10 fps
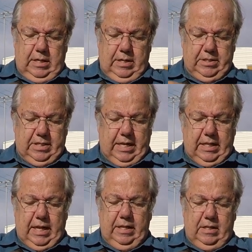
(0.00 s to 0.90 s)

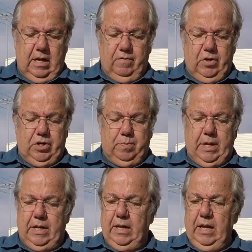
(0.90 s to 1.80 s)
satellite coverage,
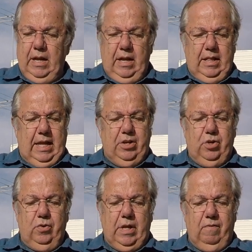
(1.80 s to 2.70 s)
but they
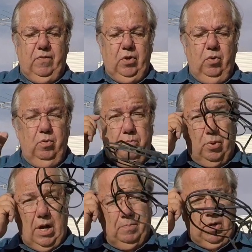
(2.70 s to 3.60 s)
do give you
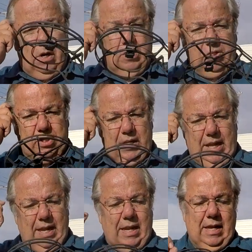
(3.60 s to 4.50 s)
prop guards,
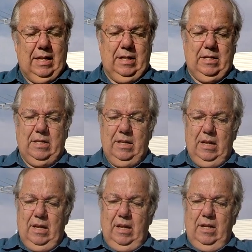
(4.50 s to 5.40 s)
and
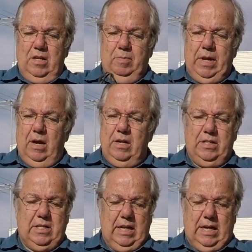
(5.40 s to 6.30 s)
to be
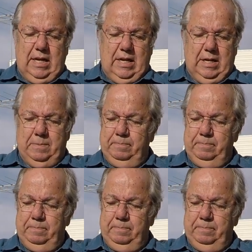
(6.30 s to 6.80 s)
honest, I